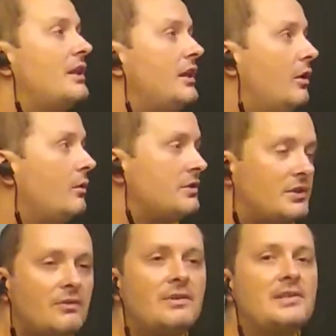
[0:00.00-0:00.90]
that they
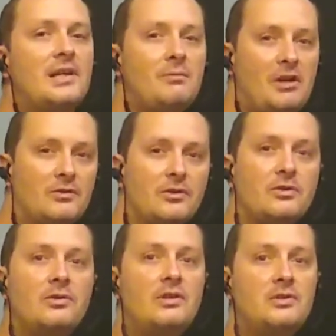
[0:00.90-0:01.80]
always give the same
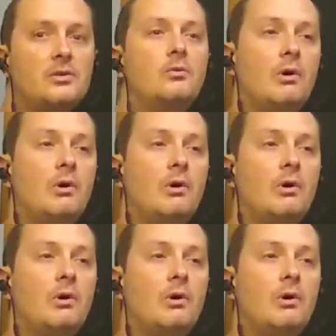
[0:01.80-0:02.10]
answers to these two